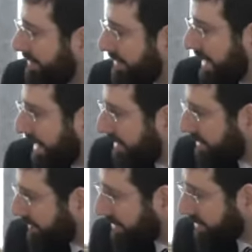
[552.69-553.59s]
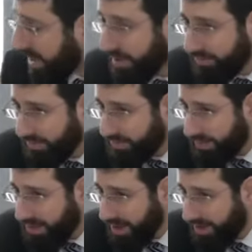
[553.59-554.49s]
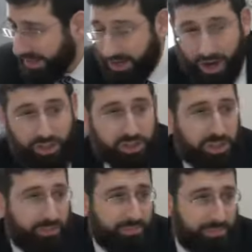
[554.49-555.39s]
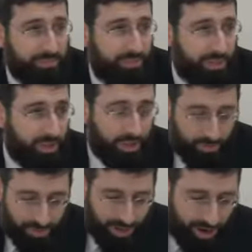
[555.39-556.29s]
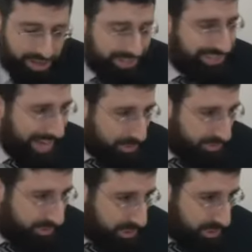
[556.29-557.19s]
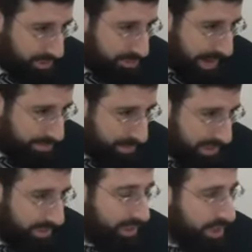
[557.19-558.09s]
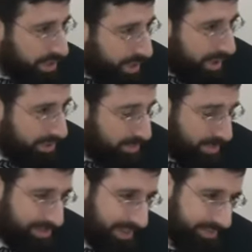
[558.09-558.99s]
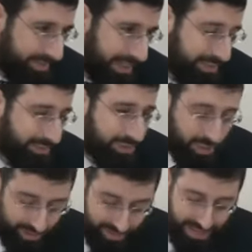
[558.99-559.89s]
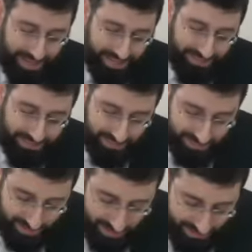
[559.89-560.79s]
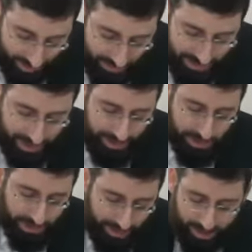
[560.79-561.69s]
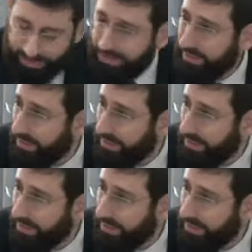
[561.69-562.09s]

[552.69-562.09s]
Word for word: have a status of a zov regarding kachim. Regarding sacrificial property, Goyim always have the status of a zav. It's the, the Talmidei, Beis shama and Beis